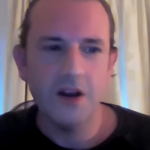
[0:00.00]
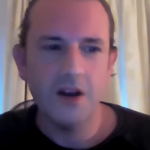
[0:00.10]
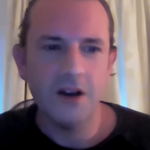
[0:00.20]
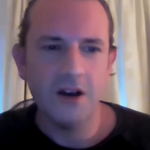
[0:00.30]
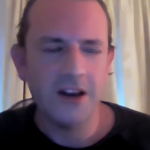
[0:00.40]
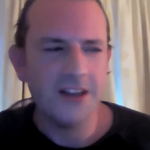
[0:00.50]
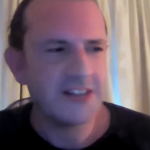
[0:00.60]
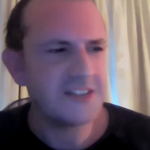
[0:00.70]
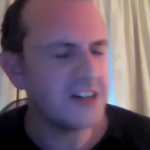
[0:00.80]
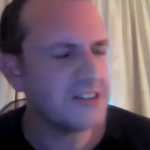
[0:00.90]
Uh, it,
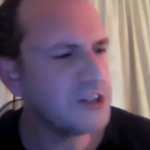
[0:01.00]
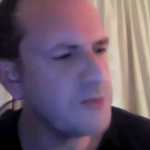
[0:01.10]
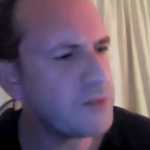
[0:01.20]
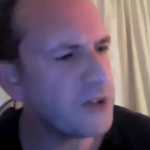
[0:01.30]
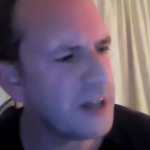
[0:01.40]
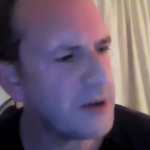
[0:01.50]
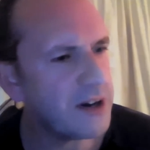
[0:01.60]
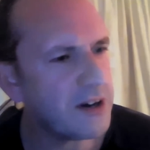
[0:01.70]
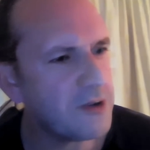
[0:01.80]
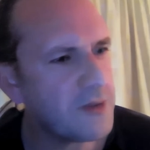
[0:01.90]
it's hard to sum up, really.
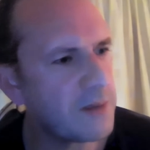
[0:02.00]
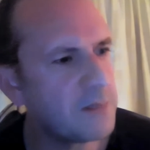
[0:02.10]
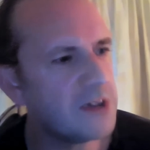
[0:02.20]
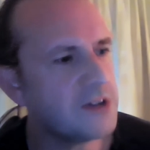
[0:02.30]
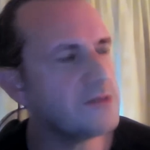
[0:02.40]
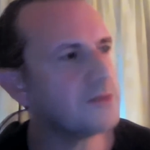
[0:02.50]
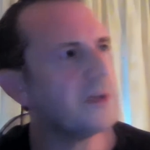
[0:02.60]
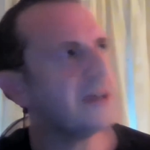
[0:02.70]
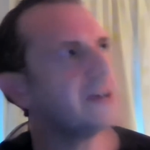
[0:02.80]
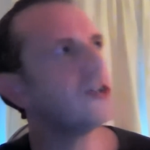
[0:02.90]
I, I remember
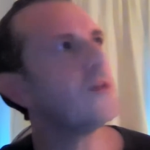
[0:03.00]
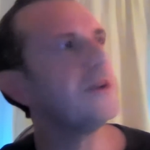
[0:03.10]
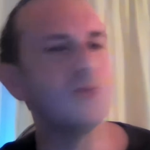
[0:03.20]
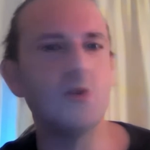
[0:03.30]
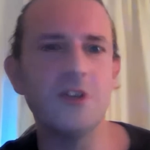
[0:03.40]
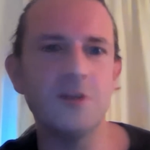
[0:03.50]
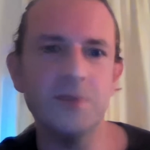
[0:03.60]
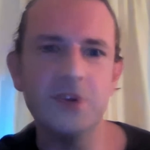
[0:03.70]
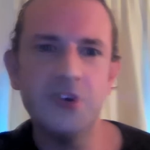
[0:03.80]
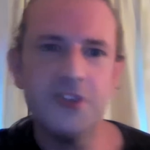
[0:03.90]
making a comment to one of them
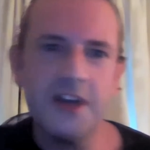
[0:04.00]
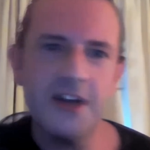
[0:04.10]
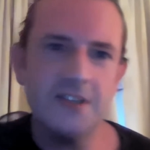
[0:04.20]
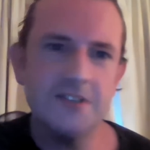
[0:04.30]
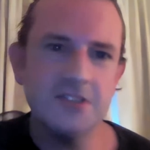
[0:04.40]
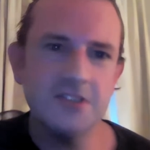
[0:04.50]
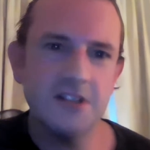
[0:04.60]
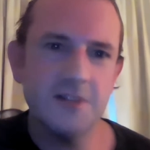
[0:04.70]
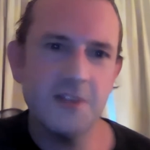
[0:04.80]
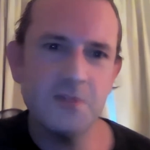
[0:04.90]
because they had
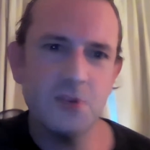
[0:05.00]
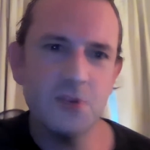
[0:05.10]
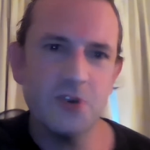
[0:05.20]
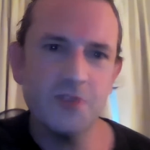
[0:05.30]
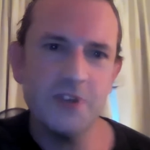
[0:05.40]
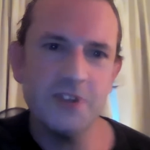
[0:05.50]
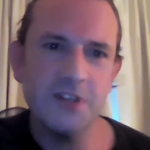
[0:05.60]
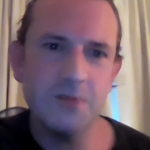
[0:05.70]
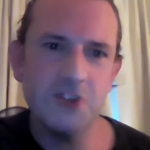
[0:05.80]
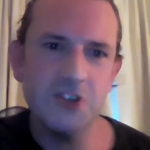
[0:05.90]
uh, they bought coffee and
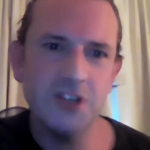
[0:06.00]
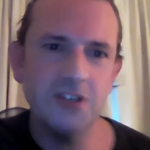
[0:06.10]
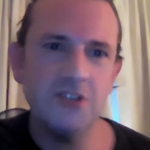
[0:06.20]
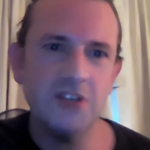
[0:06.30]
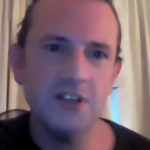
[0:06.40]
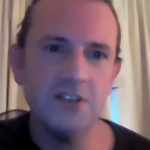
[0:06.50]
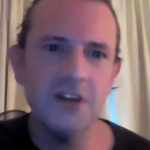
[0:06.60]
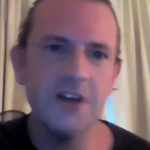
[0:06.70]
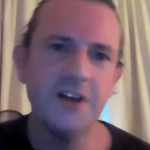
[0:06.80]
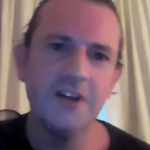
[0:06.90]
tea machines, and
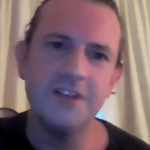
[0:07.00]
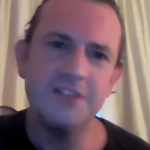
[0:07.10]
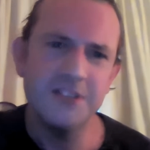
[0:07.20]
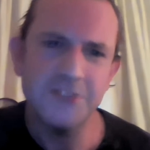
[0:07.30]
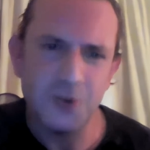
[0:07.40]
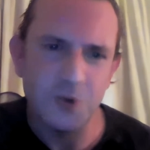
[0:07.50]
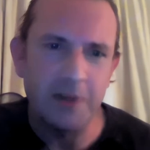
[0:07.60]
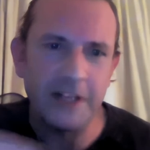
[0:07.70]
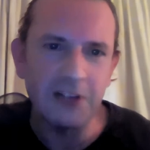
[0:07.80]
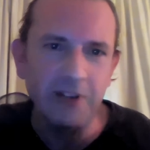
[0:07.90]
the sisters were
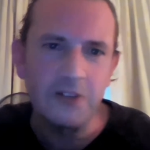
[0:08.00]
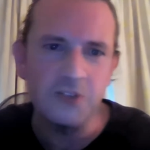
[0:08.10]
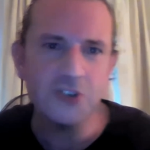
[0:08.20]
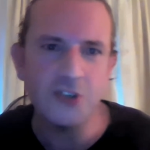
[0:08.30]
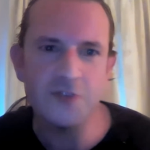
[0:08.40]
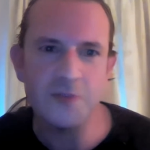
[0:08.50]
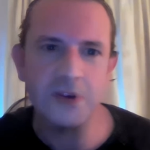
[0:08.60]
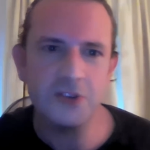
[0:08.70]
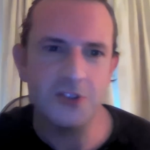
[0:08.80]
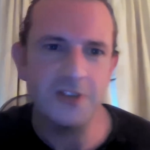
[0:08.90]
milling around serving,
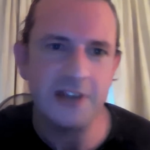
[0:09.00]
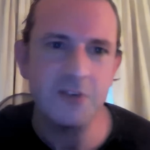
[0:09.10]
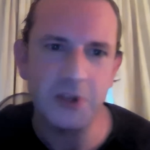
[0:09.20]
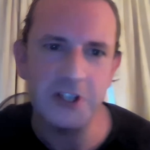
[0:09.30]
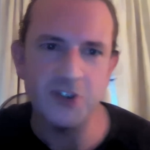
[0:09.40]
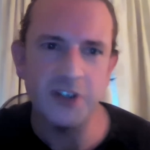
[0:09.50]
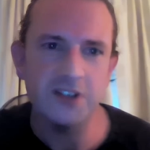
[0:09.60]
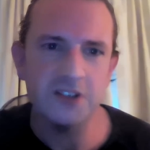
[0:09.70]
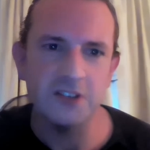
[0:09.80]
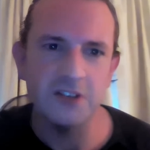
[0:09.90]
serving everybody
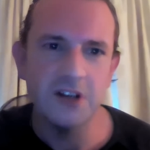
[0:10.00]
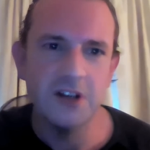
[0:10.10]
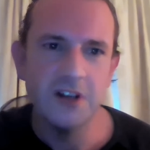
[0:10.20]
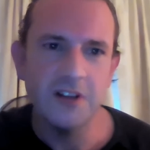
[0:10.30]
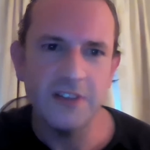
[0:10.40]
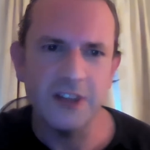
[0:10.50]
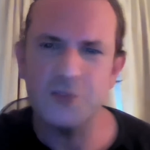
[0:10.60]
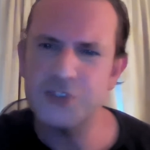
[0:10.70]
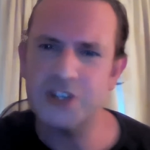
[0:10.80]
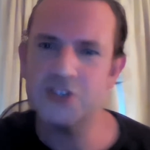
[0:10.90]
drinks and, and things,
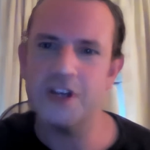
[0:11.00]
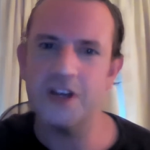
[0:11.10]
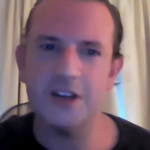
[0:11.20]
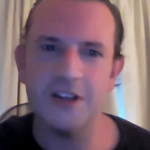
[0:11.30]
which actually,